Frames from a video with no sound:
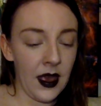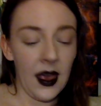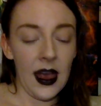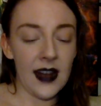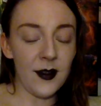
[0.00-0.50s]

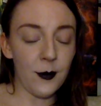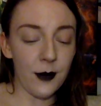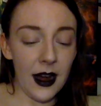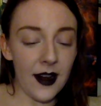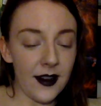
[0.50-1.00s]
It's
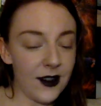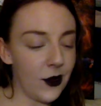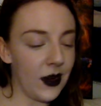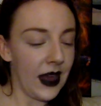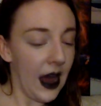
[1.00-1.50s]
rare to
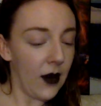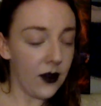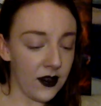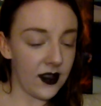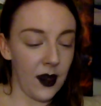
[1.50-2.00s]

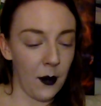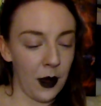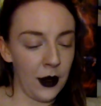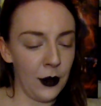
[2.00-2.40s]
encounter someone